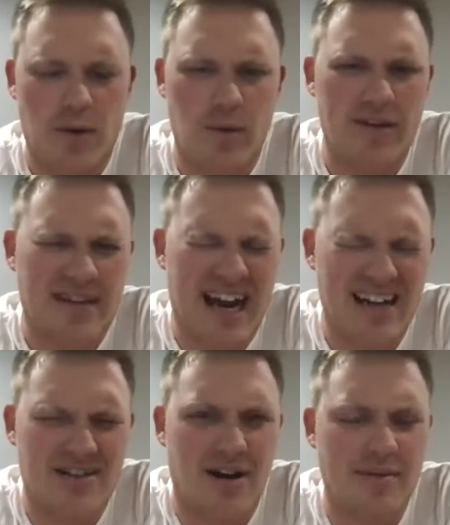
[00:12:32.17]
And we've kind
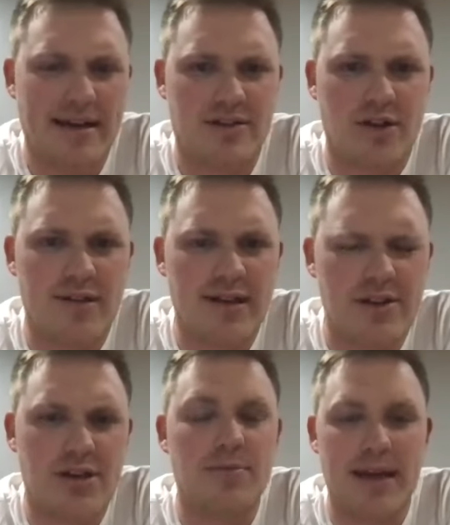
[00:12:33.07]
of talked about servant
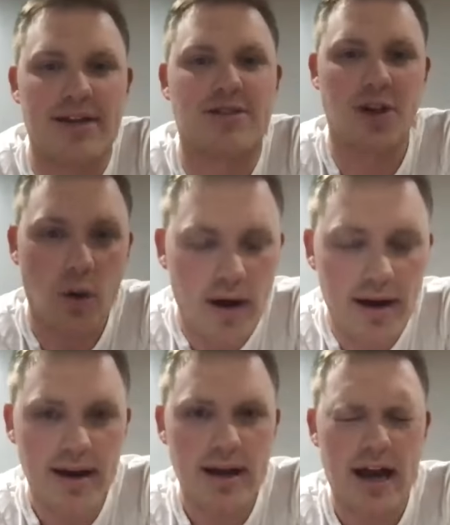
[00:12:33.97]
leadership being a SOA,